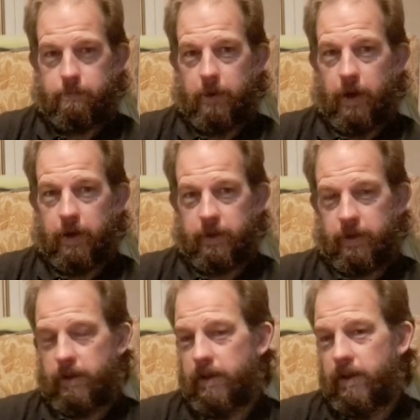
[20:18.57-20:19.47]
book
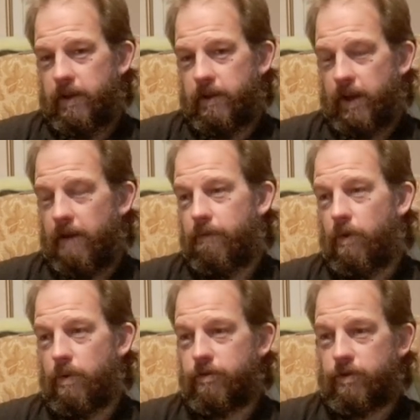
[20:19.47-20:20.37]
like a
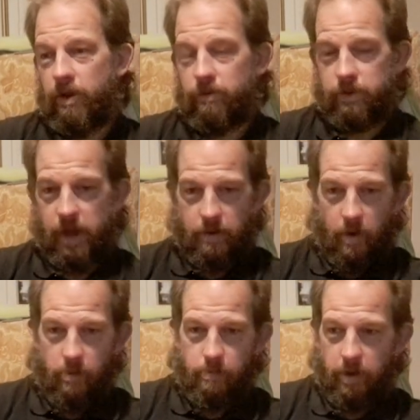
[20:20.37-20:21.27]

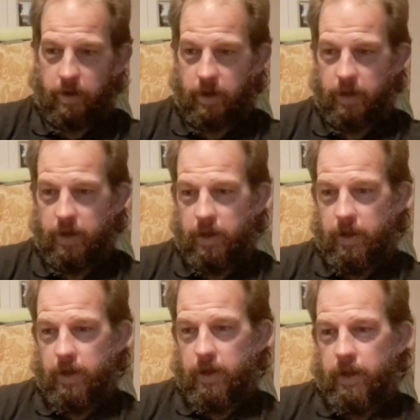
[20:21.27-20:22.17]
400-year-old book
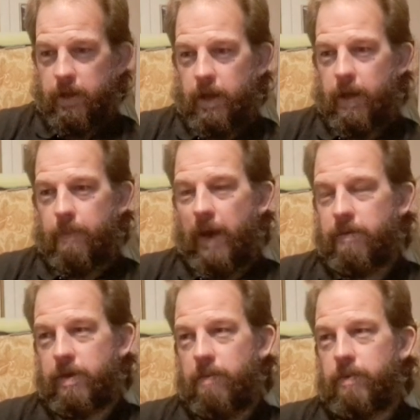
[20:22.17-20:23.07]

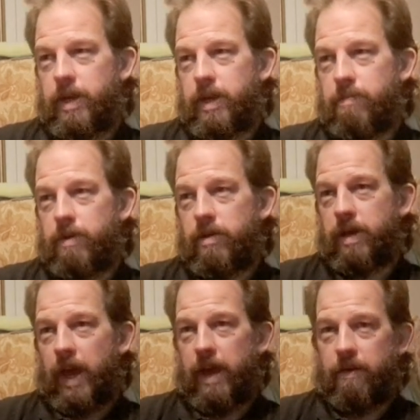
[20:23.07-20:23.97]
about somebody
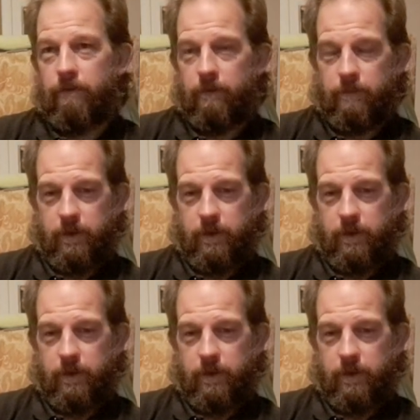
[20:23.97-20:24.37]
communicating with